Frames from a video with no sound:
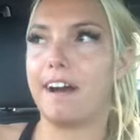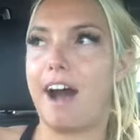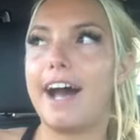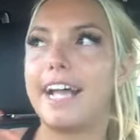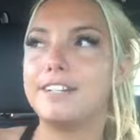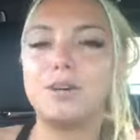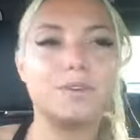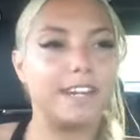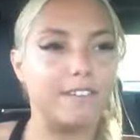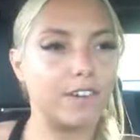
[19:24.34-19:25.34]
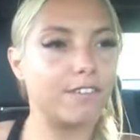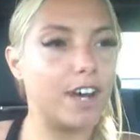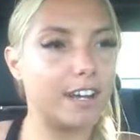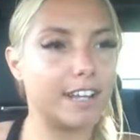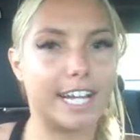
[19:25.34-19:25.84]
I don't give a
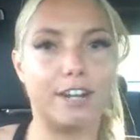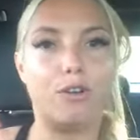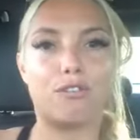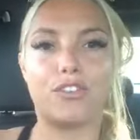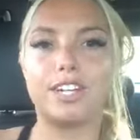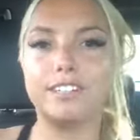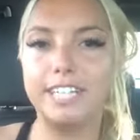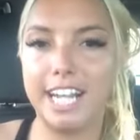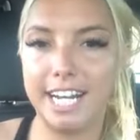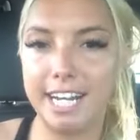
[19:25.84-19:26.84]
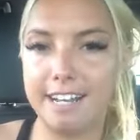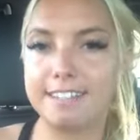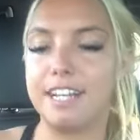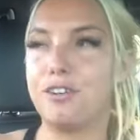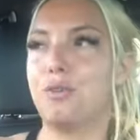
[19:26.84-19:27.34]
fuck like I don't feel
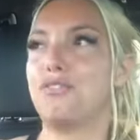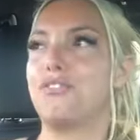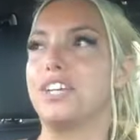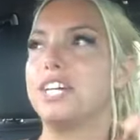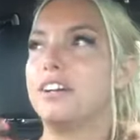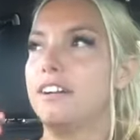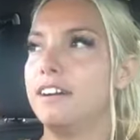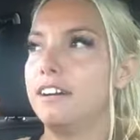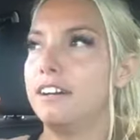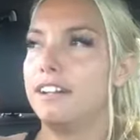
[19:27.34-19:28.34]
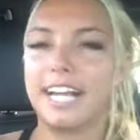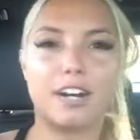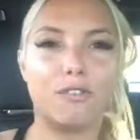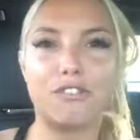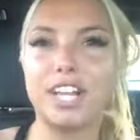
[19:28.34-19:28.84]
neediness I don't feel like,
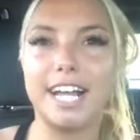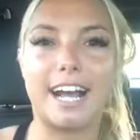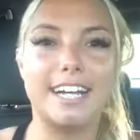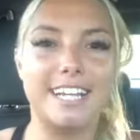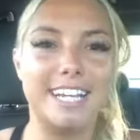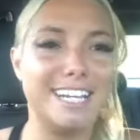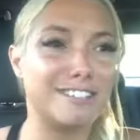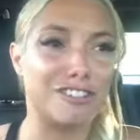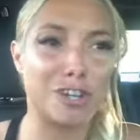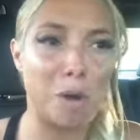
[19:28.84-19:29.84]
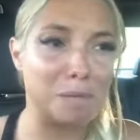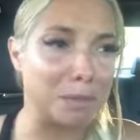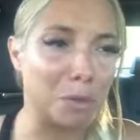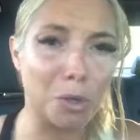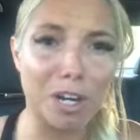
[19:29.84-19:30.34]
I don't feel like I ne- he needs to show up
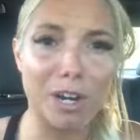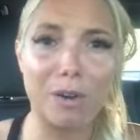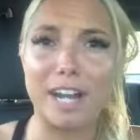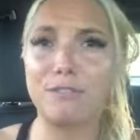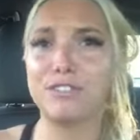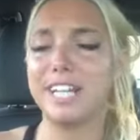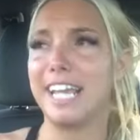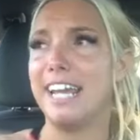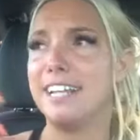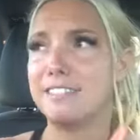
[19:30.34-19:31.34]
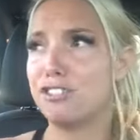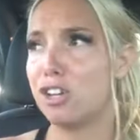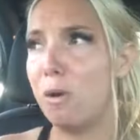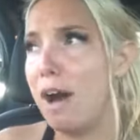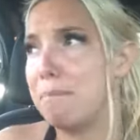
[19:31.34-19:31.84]
tomorrow. I don't feel like he needs to
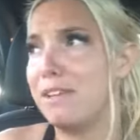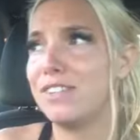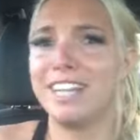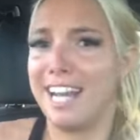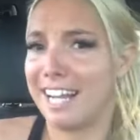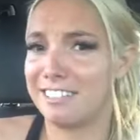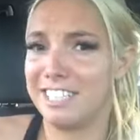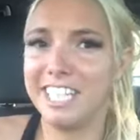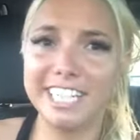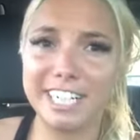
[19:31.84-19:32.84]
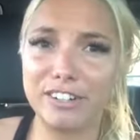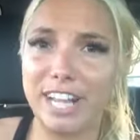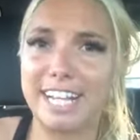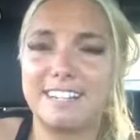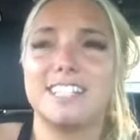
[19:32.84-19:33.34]
show up even in the next year.
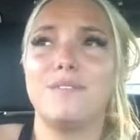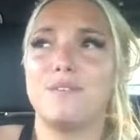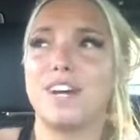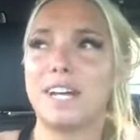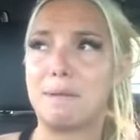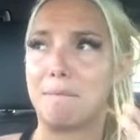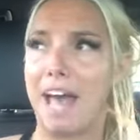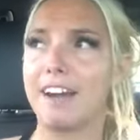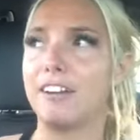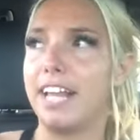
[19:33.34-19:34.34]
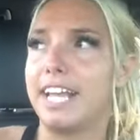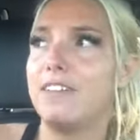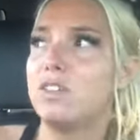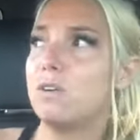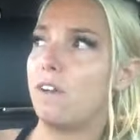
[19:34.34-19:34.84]
Like, it doesn't even fucking matter. Like,
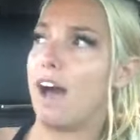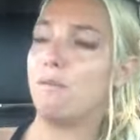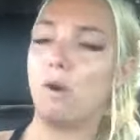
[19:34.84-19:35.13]
even though I